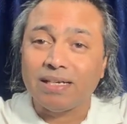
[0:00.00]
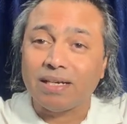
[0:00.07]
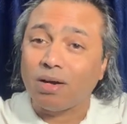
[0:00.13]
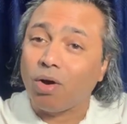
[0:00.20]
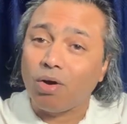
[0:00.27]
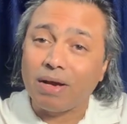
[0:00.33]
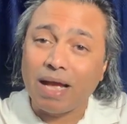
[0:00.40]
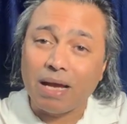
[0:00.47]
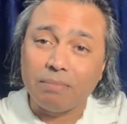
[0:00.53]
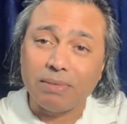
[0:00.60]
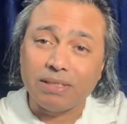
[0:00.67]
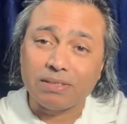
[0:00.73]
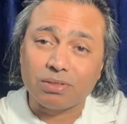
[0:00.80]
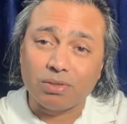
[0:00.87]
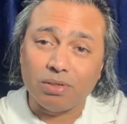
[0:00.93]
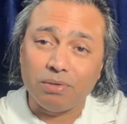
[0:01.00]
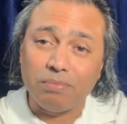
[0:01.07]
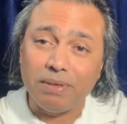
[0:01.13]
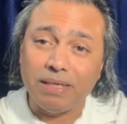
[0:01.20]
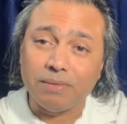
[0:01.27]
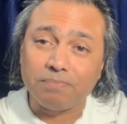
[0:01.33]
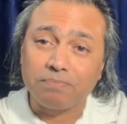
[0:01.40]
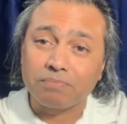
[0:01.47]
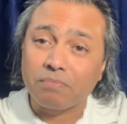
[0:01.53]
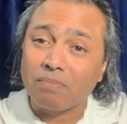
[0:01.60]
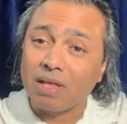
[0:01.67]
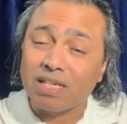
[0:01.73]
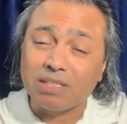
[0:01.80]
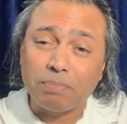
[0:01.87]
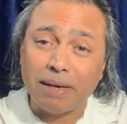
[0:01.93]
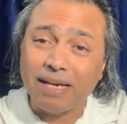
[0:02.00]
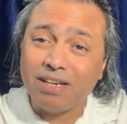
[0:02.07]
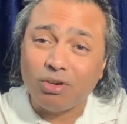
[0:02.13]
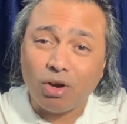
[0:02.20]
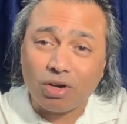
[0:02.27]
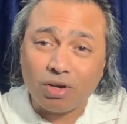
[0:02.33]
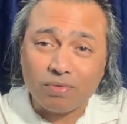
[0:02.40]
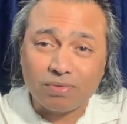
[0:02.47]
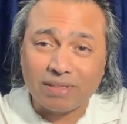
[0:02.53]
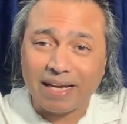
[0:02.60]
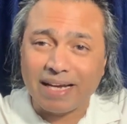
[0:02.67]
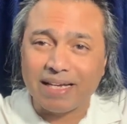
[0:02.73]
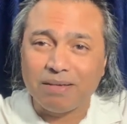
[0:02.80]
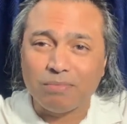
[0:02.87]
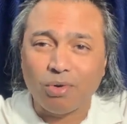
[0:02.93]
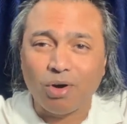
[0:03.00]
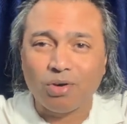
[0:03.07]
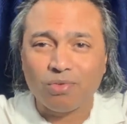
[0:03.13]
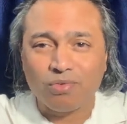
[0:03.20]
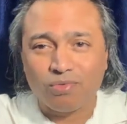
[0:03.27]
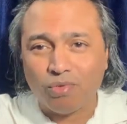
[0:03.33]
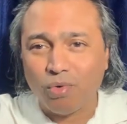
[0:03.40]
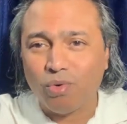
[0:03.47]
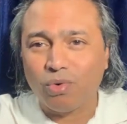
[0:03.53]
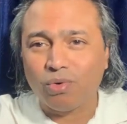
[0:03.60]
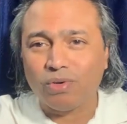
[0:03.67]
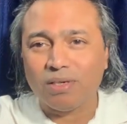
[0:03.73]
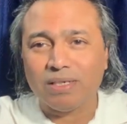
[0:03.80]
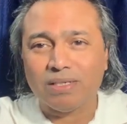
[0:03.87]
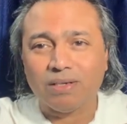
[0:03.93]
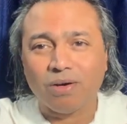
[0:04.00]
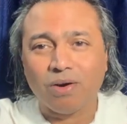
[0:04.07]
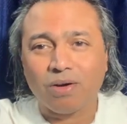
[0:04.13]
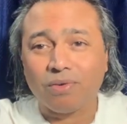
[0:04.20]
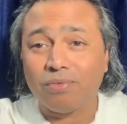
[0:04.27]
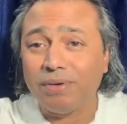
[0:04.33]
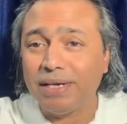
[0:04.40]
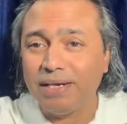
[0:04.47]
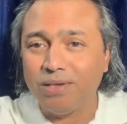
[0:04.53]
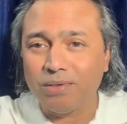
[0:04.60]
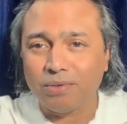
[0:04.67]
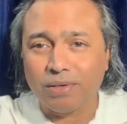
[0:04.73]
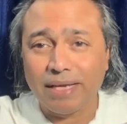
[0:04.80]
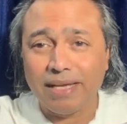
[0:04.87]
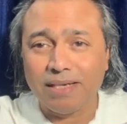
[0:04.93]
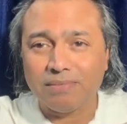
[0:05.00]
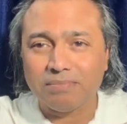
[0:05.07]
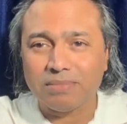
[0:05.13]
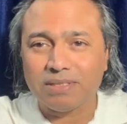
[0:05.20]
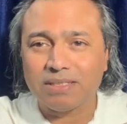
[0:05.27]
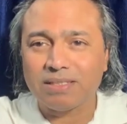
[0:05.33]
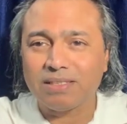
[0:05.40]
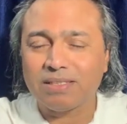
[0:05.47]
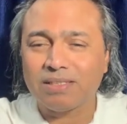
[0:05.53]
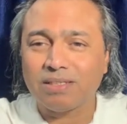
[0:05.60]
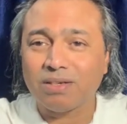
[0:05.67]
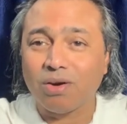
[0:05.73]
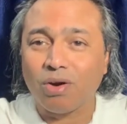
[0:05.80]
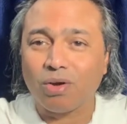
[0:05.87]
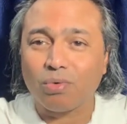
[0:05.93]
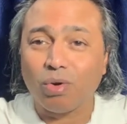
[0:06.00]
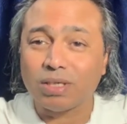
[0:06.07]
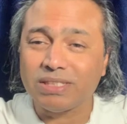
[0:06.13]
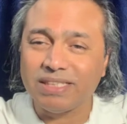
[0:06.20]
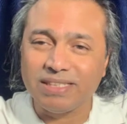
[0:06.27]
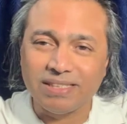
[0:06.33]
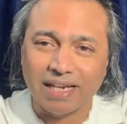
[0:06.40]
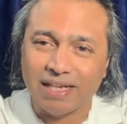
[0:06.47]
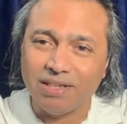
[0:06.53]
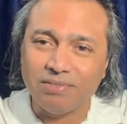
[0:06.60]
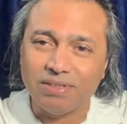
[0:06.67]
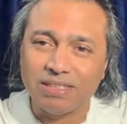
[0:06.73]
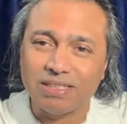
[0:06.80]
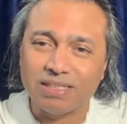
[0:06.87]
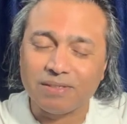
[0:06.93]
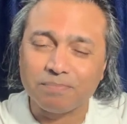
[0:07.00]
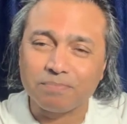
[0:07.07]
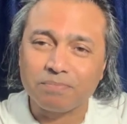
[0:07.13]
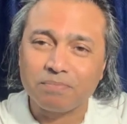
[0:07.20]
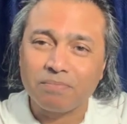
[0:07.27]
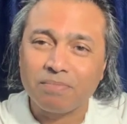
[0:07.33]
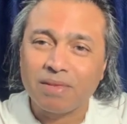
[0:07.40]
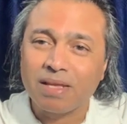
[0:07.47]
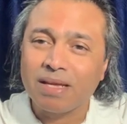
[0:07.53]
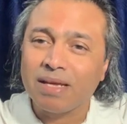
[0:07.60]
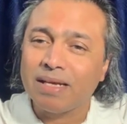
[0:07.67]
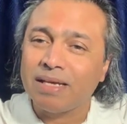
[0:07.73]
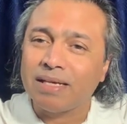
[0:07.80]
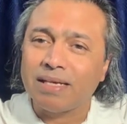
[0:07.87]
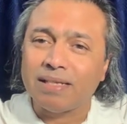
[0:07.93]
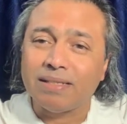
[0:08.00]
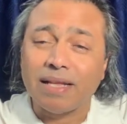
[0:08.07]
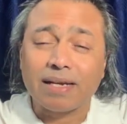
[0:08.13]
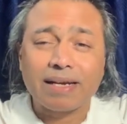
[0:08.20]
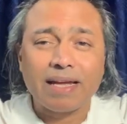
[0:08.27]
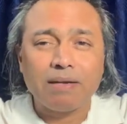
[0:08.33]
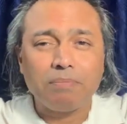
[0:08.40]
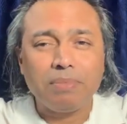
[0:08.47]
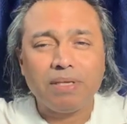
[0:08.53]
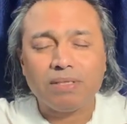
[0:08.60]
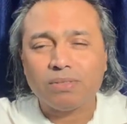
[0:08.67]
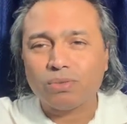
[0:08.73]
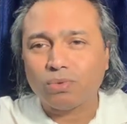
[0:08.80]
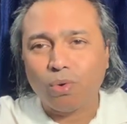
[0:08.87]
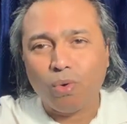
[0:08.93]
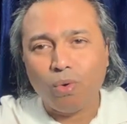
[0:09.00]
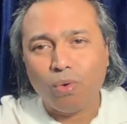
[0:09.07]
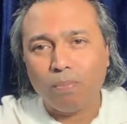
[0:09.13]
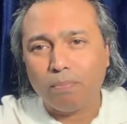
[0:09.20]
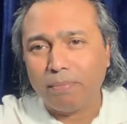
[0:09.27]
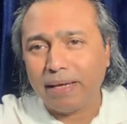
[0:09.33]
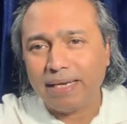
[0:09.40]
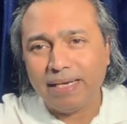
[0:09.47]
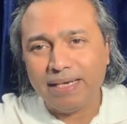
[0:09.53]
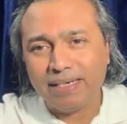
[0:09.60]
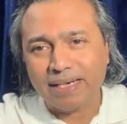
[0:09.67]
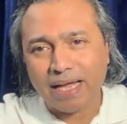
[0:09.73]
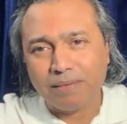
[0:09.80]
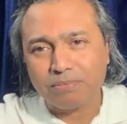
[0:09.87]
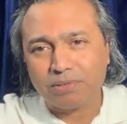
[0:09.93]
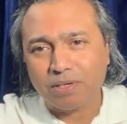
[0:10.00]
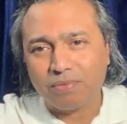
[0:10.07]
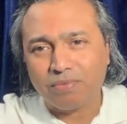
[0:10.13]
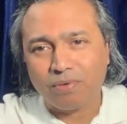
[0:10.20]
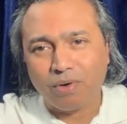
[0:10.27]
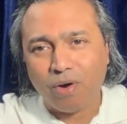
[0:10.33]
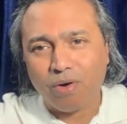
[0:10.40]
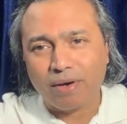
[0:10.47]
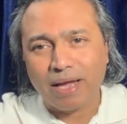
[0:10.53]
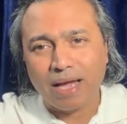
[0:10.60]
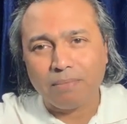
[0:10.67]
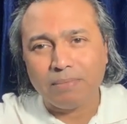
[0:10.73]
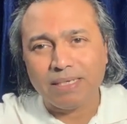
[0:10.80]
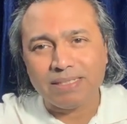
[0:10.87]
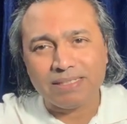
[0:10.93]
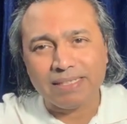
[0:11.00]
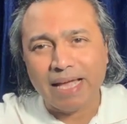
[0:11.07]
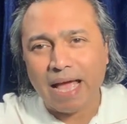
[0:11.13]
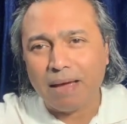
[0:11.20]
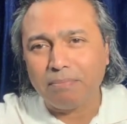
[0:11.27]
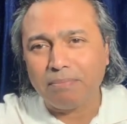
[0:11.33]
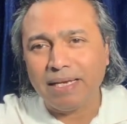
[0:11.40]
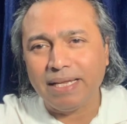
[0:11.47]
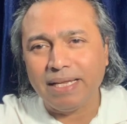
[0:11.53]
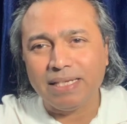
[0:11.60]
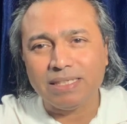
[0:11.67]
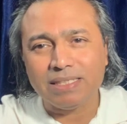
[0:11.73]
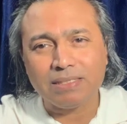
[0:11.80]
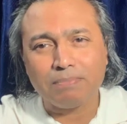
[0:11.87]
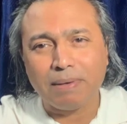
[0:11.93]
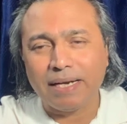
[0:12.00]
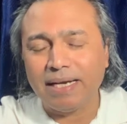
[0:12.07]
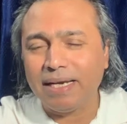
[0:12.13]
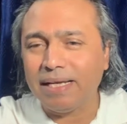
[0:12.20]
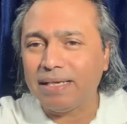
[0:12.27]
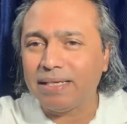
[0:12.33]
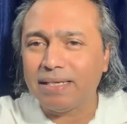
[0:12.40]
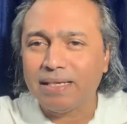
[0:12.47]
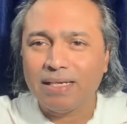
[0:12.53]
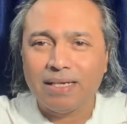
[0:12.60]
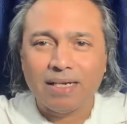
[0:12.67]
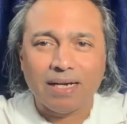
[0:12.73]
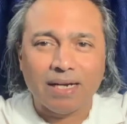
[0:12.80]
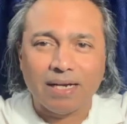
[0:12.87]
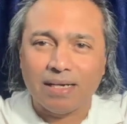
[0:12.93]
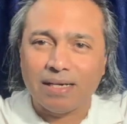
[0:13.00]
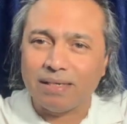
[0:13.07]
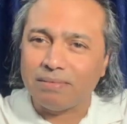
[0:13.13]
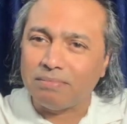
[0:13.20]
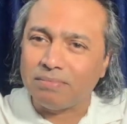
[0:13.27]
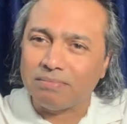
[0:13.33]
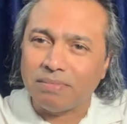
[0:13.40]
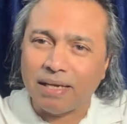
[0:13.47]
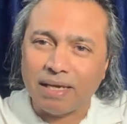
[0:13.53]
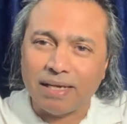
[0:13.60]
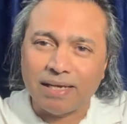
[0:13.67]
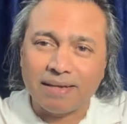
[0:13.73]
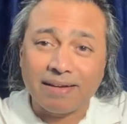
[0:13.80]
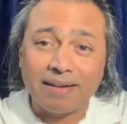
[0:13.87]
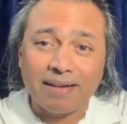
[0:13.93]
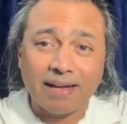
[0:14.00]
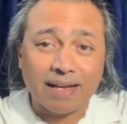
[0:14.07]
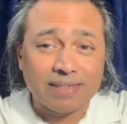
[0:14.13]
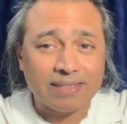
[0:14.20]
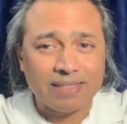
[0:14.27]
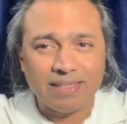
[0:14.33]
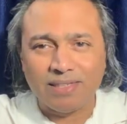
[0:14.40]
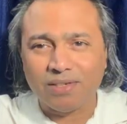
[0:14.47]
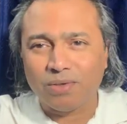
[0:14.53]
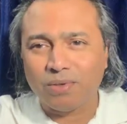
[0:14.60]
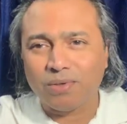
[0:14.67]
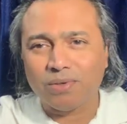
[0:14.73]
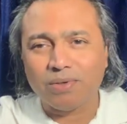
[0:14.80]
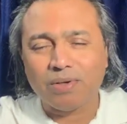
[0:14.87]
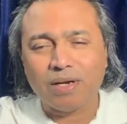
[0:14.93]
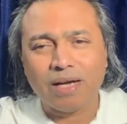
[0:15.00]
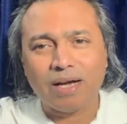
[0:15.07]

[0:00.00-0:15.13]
Wrong habits could be spending lot of time on phone or video games or watching television there can be so many types of wrong habits gambling spending um, in casino